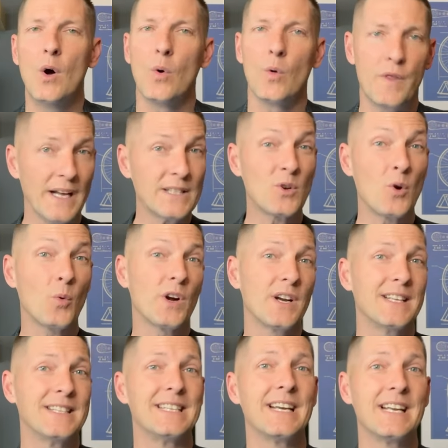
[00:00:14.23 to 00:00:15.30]
Well, that's what we're
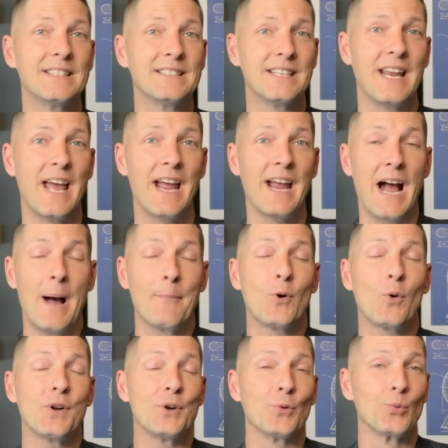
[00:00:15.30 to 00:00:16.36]
going to dig in today. I'm
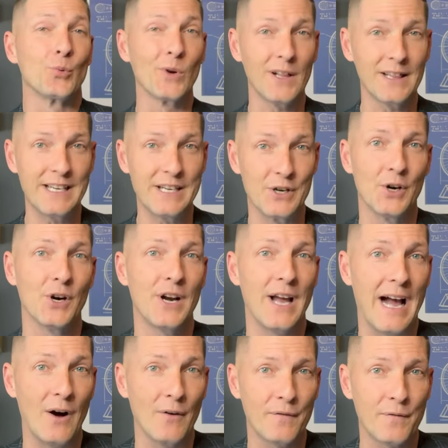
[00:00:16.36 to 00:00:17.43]
going to really nerd
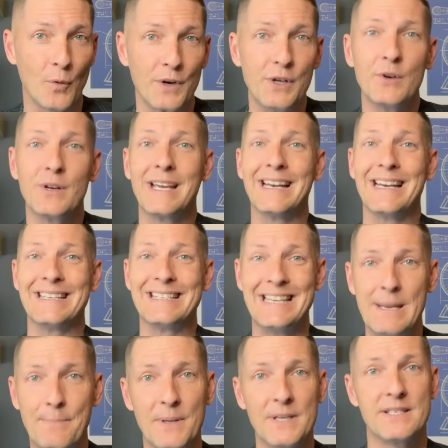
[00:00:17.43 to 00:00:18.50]
out for you, get
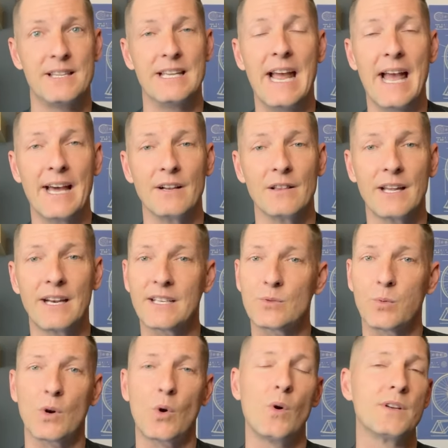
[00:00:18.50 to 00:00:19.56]
deep into the analytics.
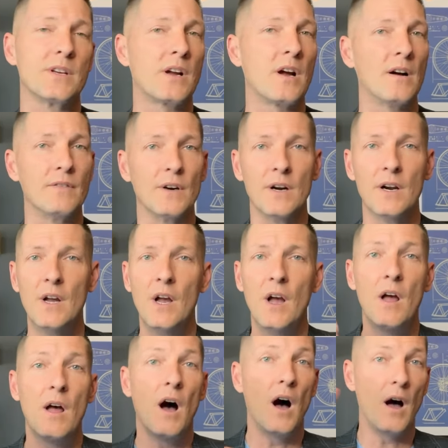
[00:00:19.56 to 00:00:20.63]
We're going to cover
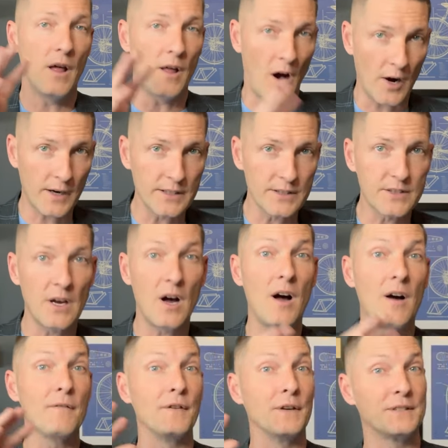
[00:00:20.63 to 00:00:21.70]

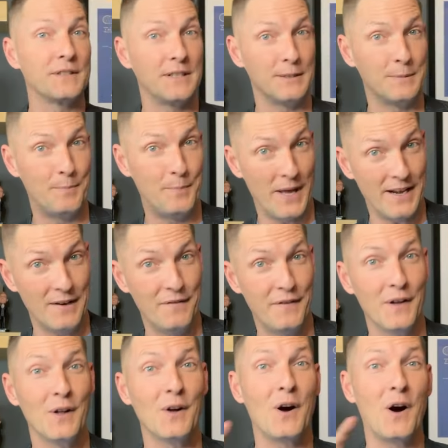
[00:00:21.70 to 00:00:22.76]
Arkansas versus
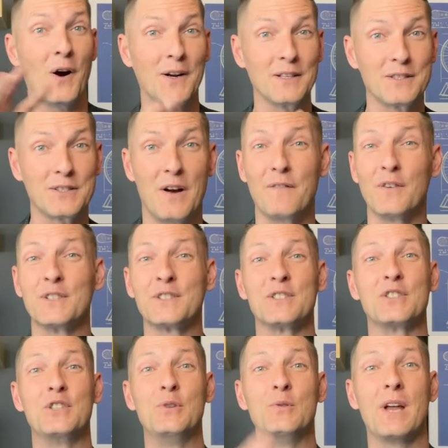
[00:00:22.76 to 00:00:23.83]
Bentonville, Arkansas
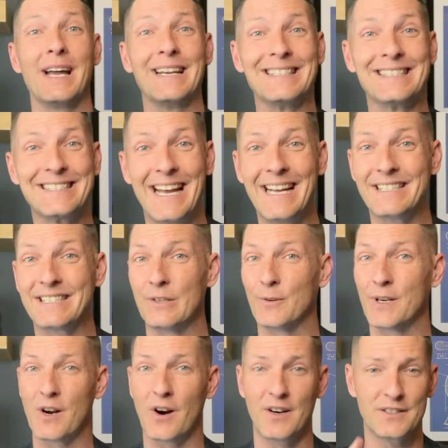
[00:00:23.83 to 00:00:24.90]
versus the United States in
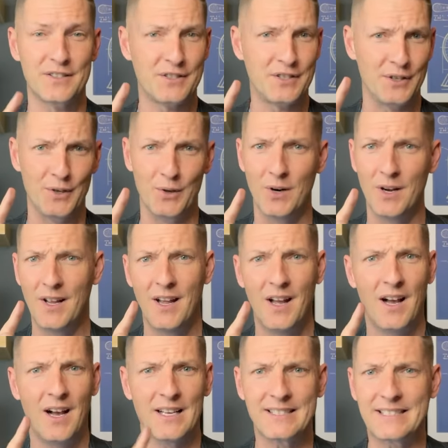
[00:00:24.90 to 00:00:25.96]
regards to
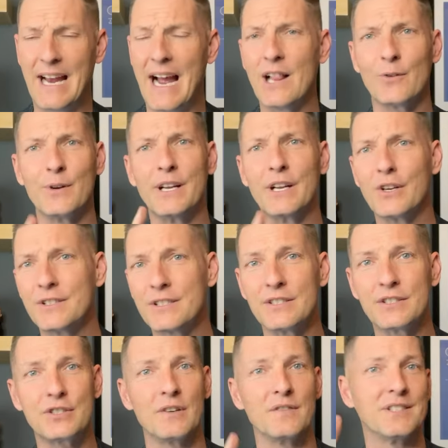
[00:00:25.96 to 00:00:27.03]
uh, salary, goods and
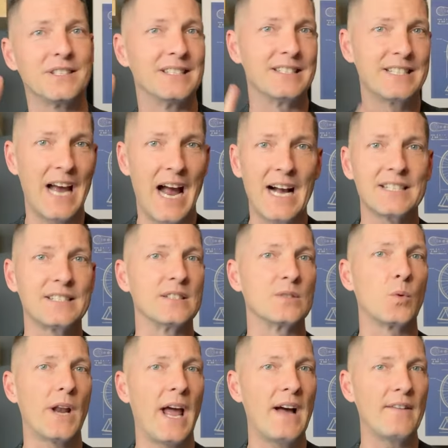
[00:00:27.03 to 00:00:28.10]
services, taxes,
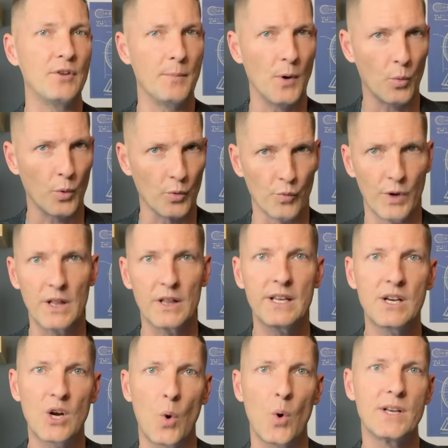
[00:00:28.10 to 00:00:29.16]
what have you. But we're
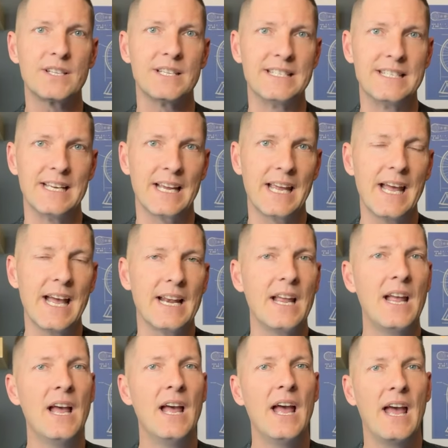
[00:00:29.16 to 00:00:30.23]
really going to dig
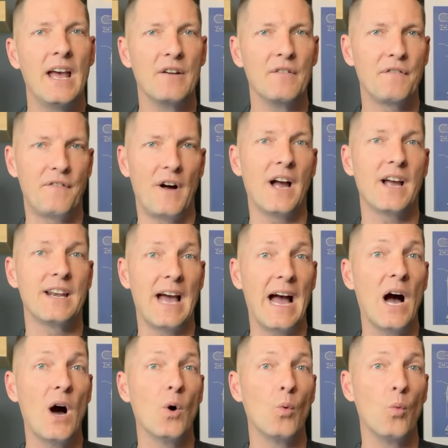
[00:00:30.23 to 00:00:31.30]
in and find
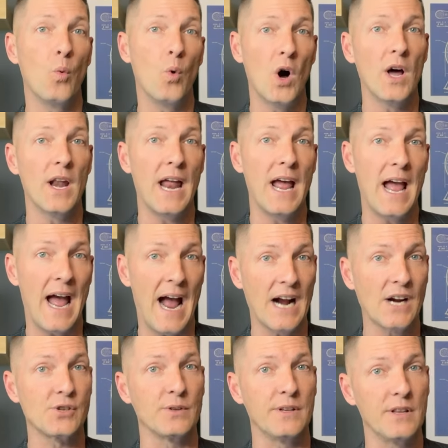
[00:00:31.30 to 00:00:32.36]
out what
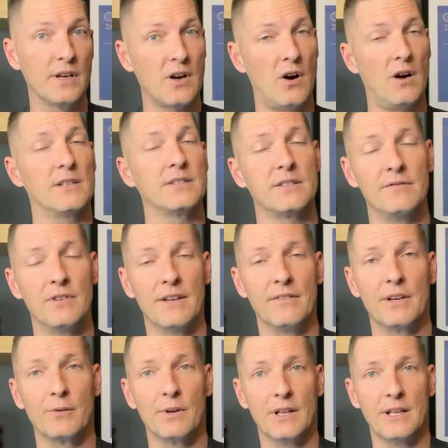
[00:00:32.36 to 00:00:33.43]
actually the cost of
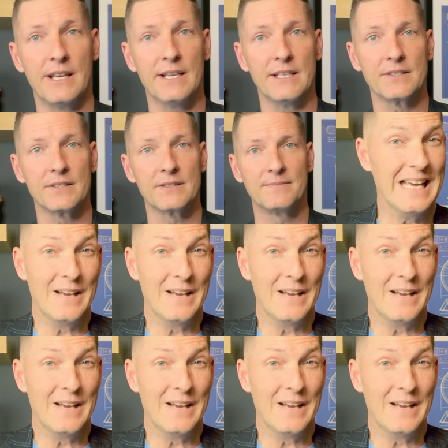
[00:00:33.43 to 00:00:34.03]
living really is.